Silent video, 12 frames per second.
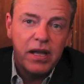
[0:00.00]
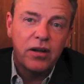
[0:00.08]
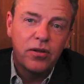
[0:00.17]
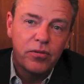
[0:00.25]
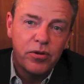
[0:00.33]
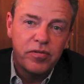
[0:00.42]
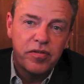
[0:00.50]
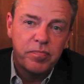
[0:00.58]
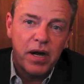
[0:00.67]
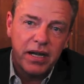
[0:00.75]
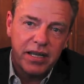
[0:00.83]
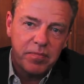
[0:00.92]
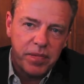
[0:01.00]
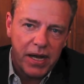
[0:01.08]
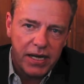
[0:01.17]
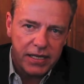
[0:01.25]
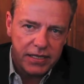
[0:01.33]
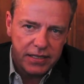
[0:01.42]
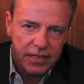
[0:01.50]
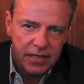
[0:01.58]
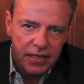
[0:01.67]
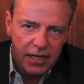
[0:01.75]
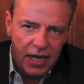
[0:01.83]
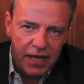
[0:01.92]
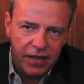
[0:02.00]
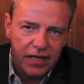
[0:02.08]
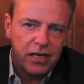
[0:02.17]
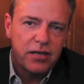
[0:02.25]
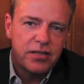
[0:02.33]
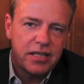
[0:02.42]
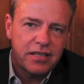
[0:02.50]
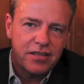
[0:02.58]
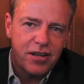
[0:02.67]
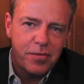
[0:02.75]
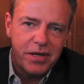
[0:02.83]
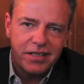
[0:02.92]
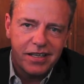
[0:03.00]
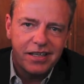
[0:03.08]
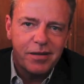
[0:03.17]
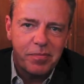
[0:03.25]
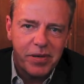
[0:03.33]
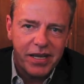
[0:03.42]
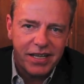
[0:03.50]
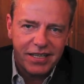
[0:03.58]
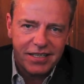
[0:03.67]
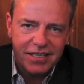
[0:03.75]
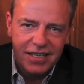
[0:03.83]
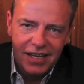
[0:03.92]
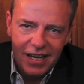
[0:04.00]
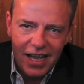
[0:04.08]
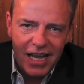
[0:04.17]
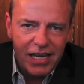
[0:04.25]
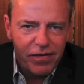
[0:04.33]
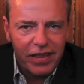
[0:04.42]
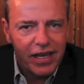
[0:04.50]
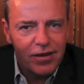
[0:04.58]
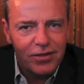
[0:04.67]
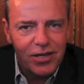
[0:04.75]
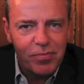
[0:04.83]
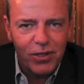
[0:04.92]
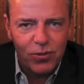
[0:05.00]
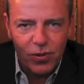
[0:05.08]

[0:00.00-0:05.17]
of playing on the roof of Buckingham Palace and the closing ceremony to the Olympics, and everything else in